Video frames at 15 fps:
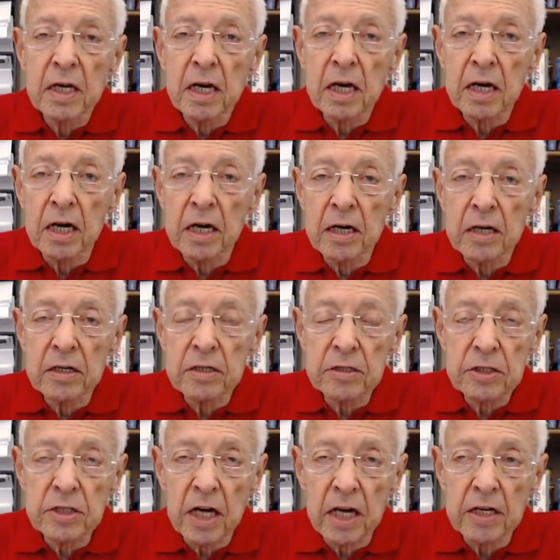Uh,
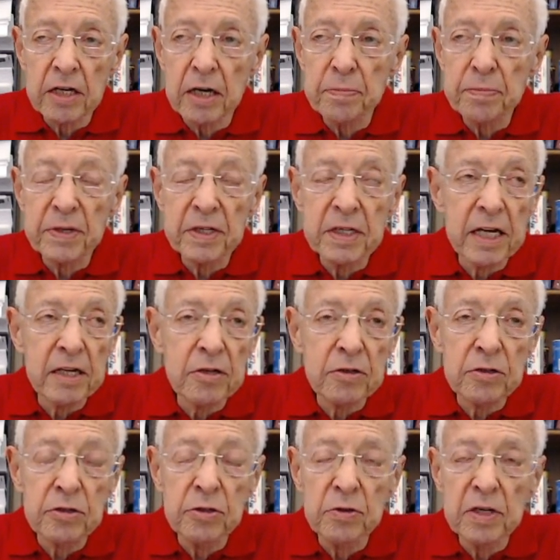sign up a day or
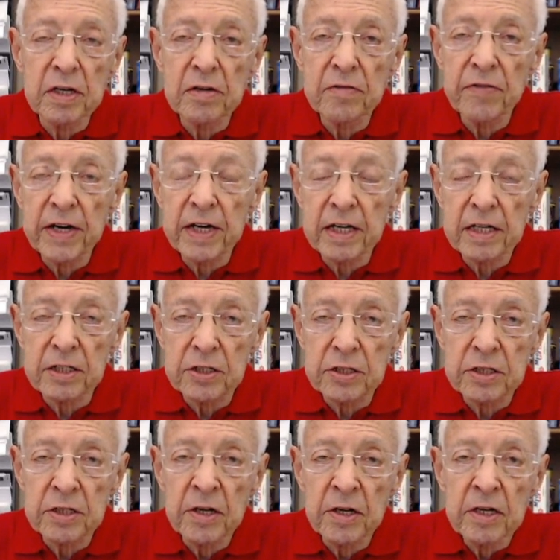two in
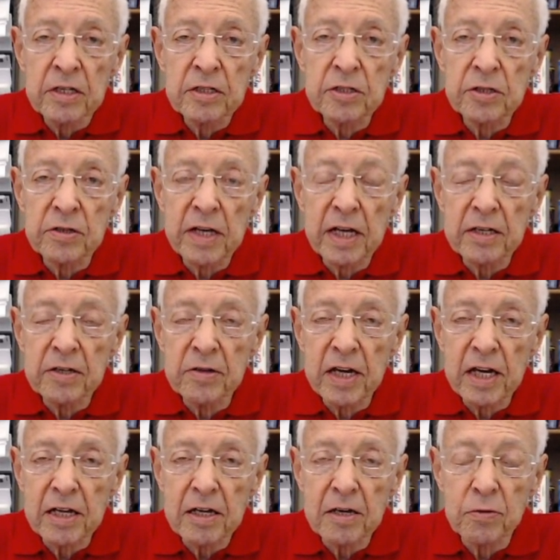advance so that you
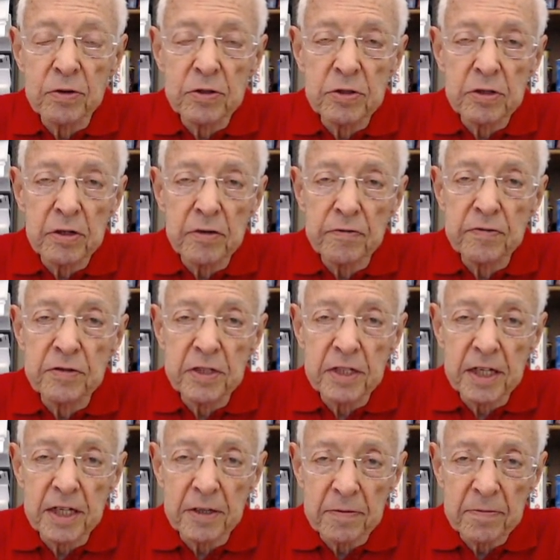get a reserved
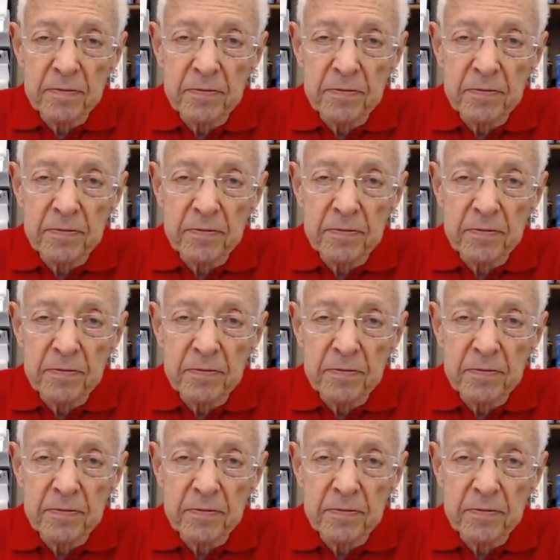seat.